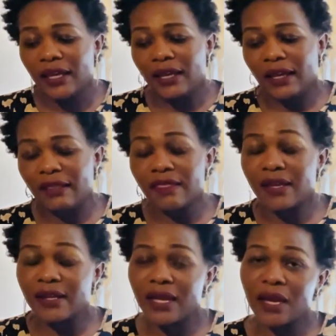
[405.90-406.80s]
then
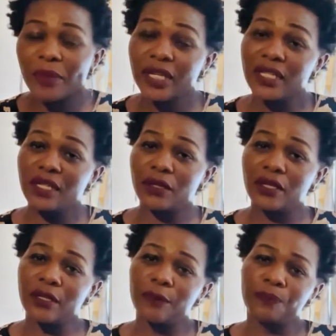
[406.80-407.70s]

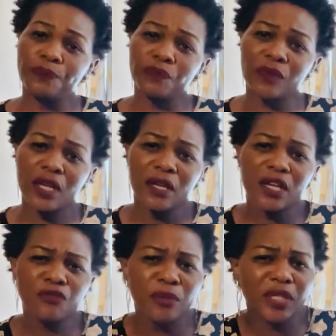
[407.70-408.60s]
pane
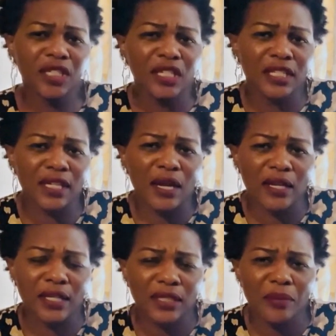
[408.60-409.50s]
information
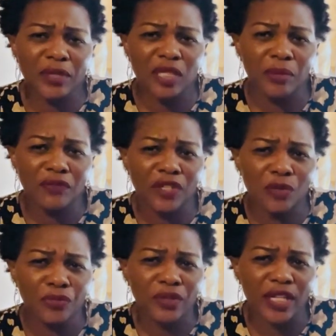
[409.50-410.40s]
yatkambisa pa
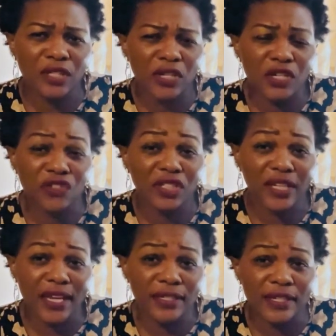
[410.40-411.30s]
Facebook yatara
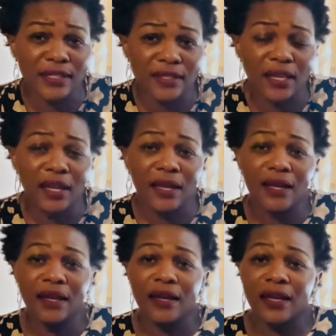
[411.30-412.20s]
tiredness,
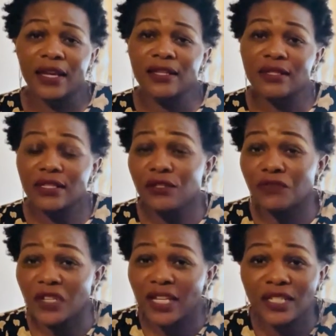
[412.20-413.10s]
excessive
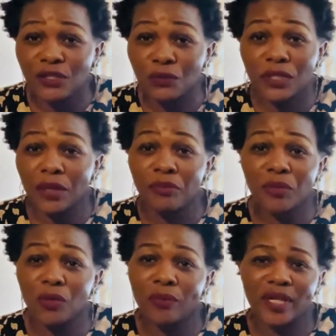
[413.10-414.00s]
tiredness to some people,
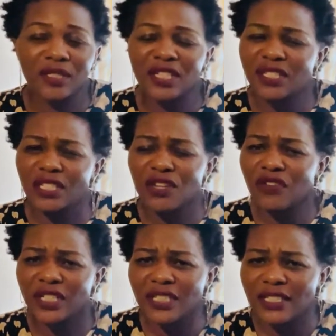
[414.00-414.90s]
but just
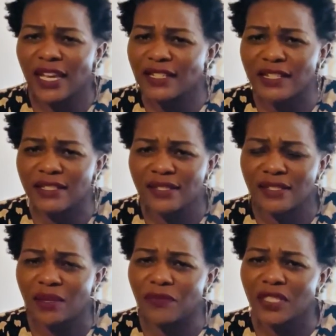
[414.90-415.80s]
generally tiredness is
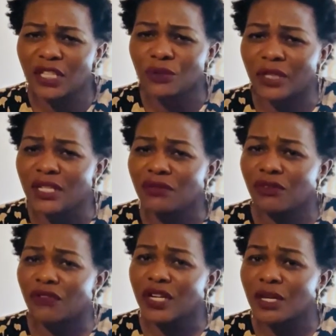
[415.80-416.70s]
something that you can never
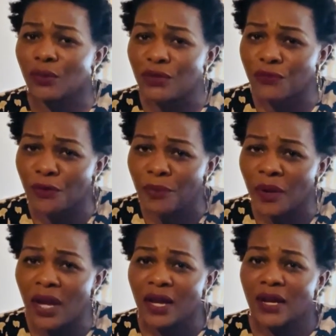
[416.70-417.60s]
run away from
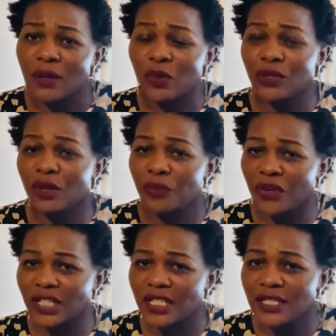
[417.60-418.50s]
when you're
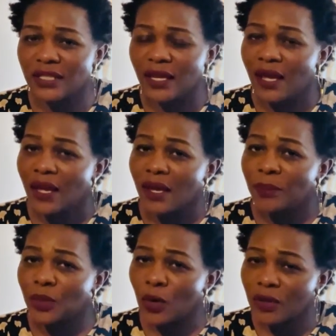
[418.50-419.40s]
pregnant,
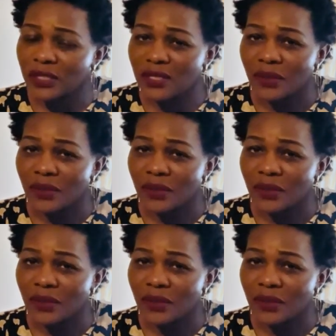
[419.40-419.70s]
because